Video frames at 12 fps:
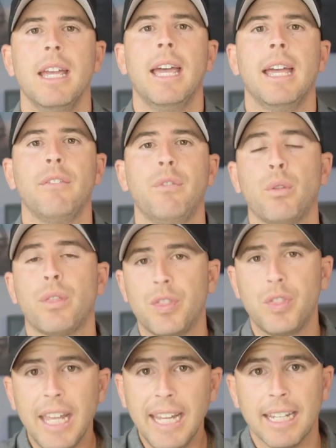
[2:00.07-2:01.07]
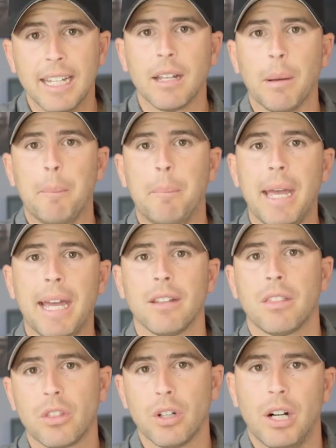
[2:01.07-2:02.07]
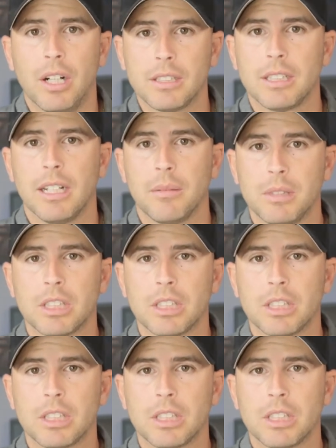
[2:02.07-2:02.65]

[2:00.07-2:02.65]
And if you think bad thoughts, and I'm just